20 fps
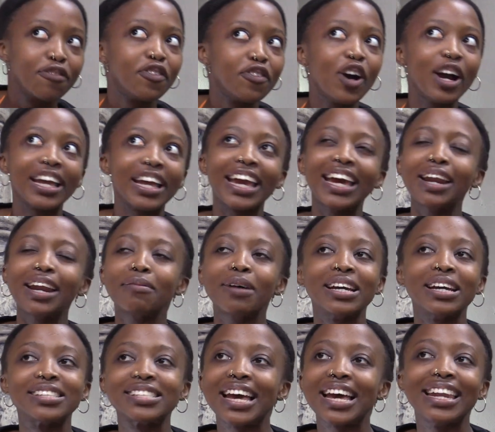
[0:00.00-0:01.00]
Forget
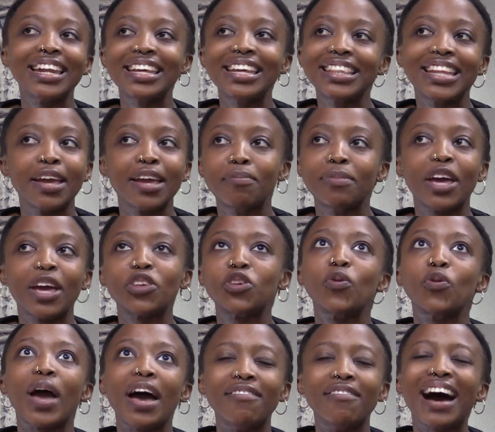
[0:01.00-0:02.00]
about telling them that
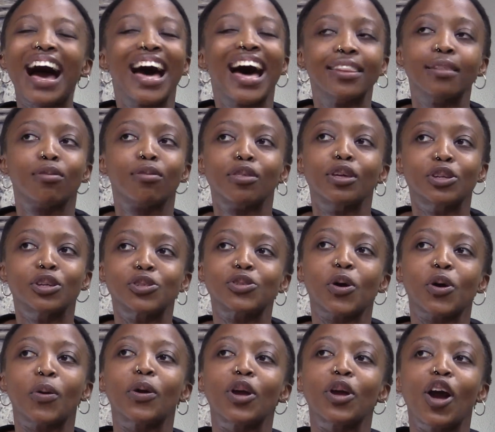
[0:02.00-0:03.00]
you have other things
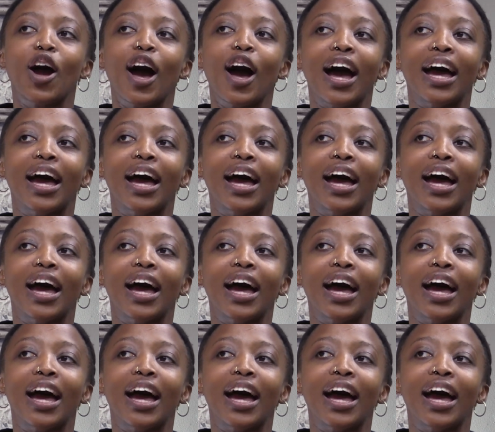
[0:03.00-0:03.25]
going on.